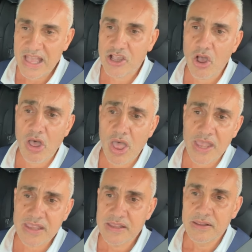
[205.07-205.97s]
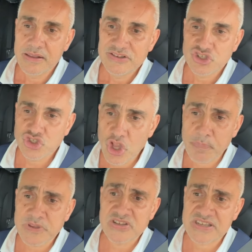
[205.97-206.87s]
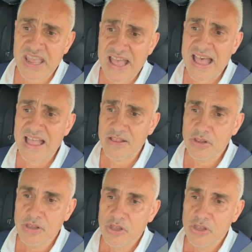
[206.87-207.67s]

A guy stopped his car